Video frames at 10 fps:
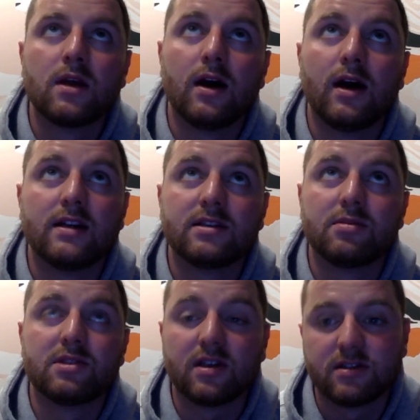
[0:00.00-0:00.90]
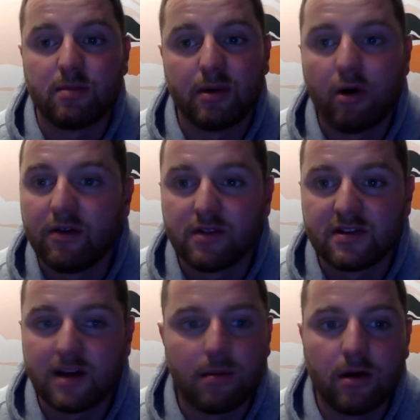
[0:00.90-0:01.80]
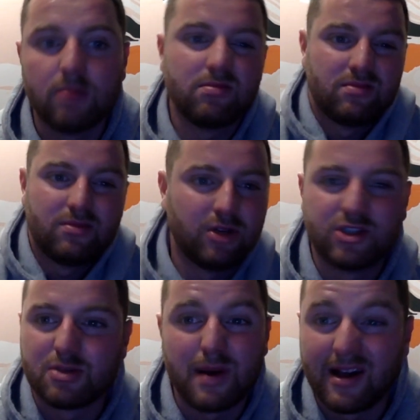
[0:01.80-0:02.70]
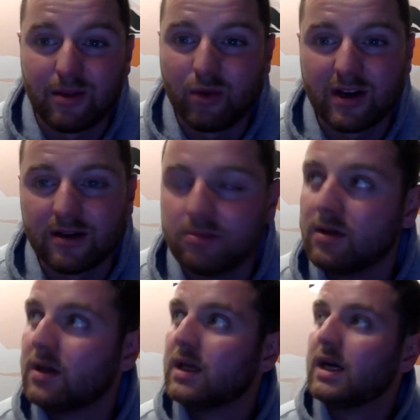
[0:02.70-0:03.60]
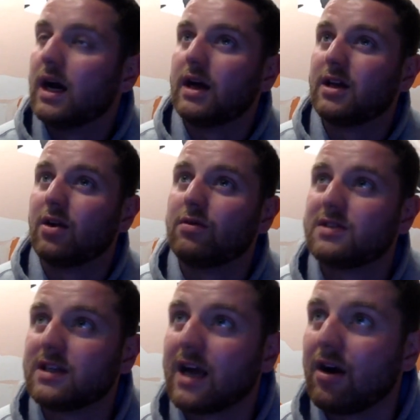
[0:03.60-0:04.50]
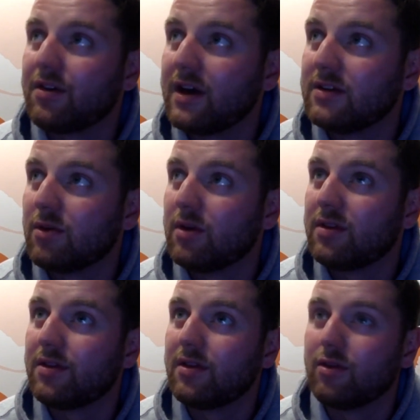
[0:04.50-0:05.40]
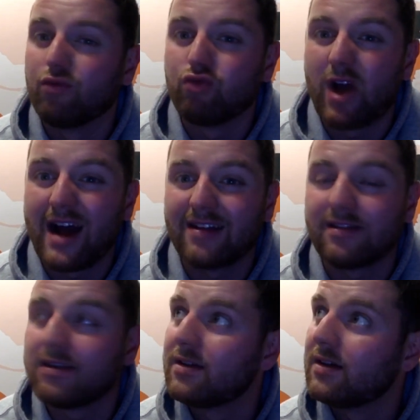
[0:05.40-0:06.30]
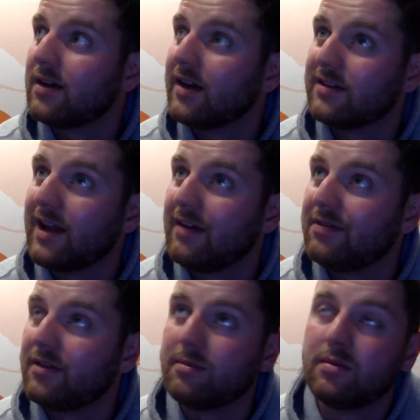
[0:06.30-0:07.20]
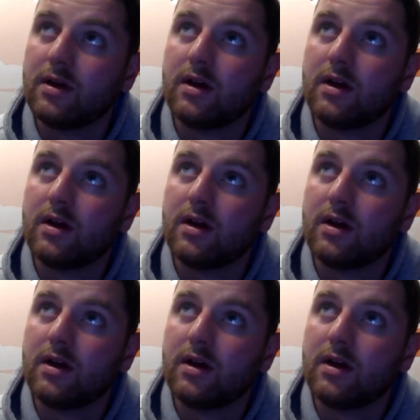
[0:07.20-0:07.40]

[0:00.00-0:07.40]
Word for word: uh, and some of the sides that built over the summer are just better than Wycombe. Uh, you know, obviously Gareth Ainsworth, the rat, has left them.